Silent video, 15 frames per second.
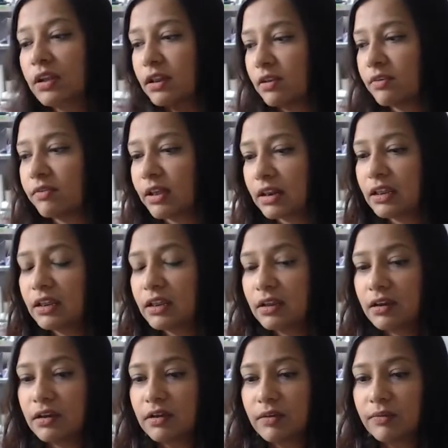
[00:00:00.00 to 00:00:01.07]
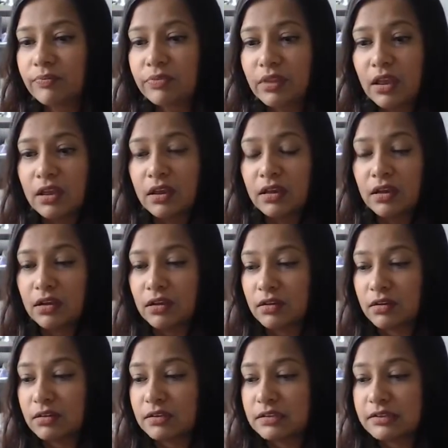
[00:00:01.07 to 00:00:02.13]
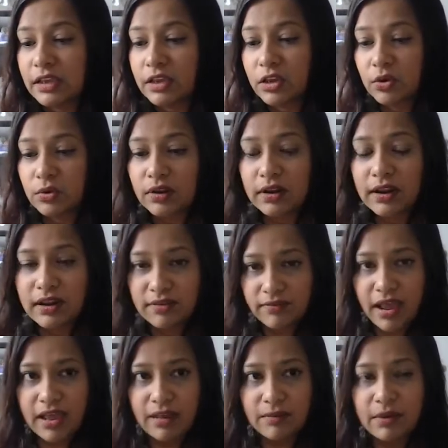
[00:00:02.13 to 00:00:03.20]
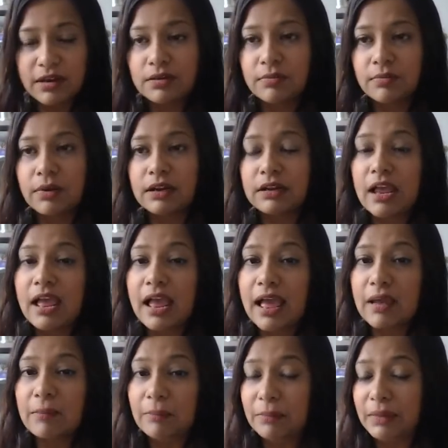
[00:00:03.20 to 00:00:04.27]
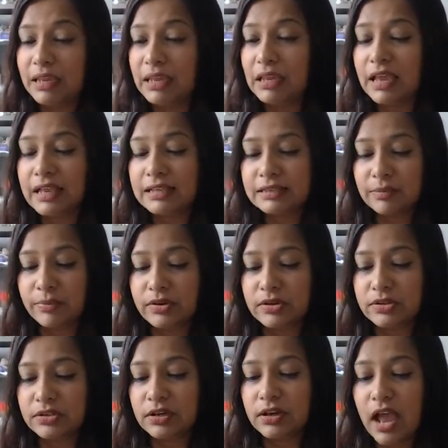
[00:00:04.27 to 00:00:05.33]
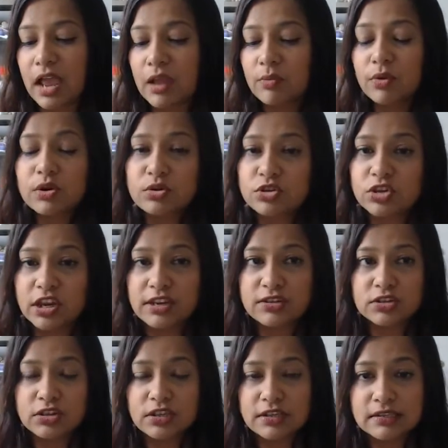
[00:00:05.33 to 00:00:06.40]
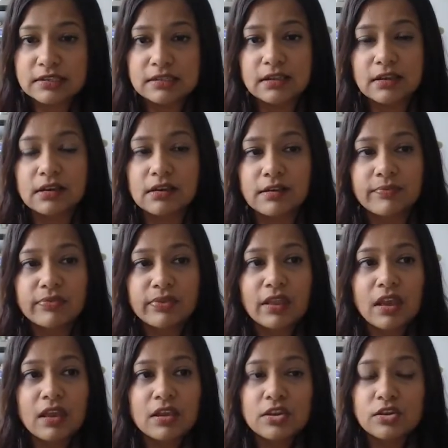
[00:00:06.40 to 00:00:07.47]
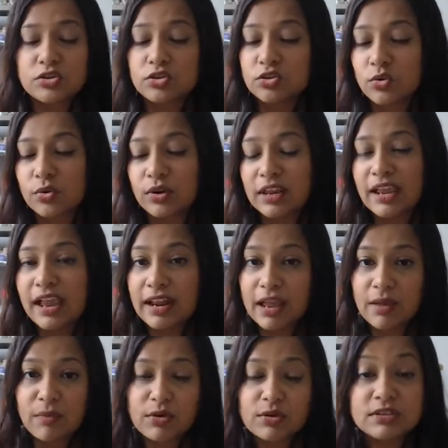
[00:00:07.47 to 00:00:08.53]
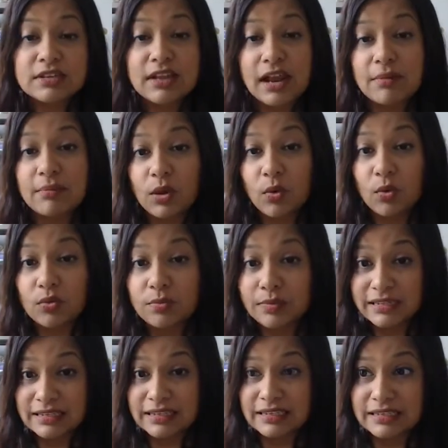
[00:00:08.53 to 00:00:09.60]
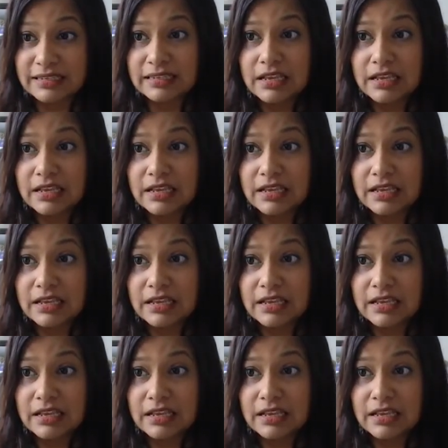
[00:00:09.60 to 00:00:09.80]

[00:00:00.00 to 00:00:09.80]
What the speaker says: in a very secure environment. But me as a person, I want to change this story and I want to start my own business.